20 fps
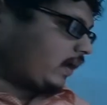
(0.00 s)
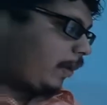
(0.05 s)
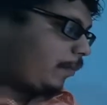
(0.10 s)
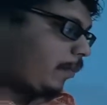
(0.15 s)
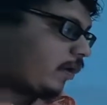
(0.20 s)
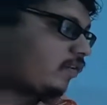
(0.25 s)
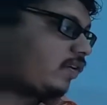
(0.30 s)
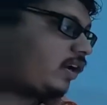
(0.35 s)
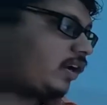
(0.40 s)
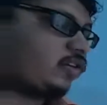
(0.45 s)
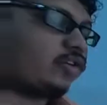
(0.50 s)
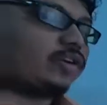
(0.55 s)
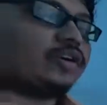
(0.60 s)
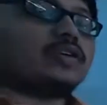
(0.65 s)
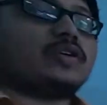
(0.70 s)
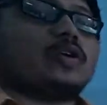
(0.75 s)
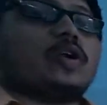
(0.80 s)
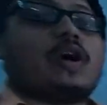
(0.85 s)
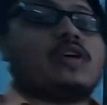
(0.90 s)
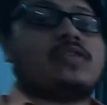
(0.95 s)
number of
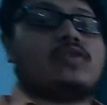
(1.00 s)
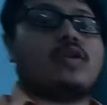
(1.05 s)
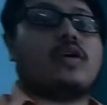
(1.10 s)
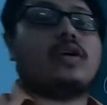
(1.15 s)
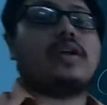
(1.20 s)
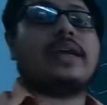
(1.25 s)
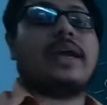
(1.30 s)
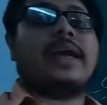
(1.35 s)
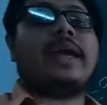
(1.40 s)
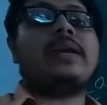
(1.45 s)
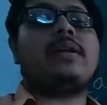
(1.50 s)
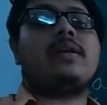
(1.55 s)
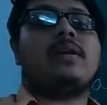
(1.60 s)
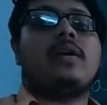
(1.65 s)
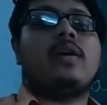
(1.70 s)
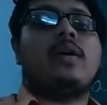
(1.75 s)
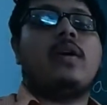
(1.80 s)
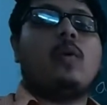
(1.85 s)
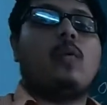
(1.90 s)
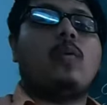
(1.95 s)
electron lost or
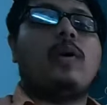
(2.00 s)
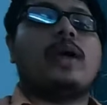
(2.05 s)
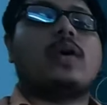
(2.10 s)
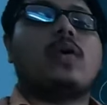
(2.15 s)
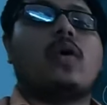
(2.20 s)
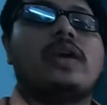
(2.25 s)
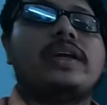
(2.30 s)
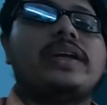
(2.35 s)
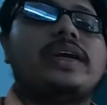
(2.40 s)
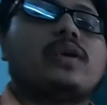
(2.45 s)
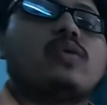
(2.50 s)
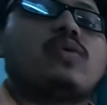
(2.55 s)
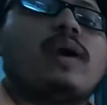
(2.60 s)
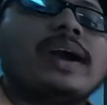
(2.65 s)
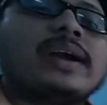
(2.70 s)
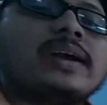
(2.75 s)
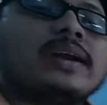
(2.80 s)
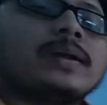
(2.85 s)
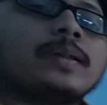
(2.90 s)
gained, we are calling it what?